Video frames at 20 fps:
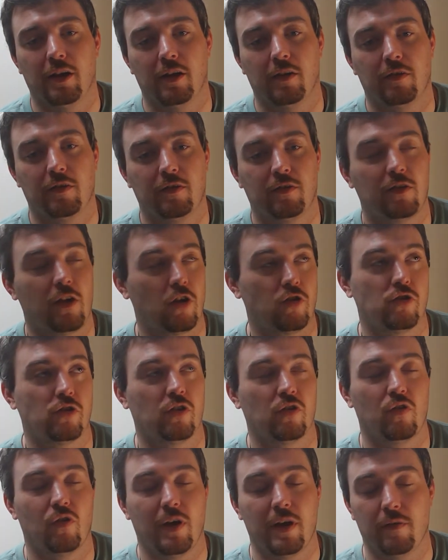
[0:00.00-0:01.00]
it's such a
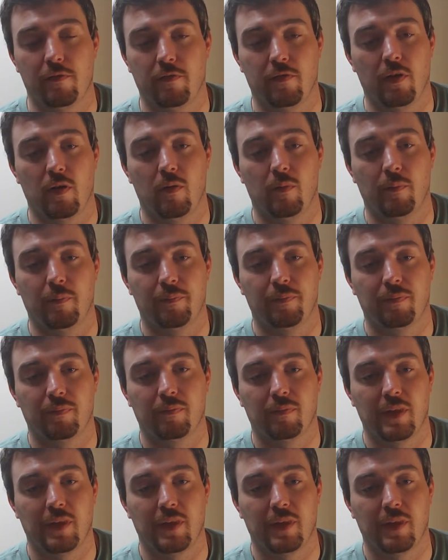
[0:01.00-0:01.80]
great film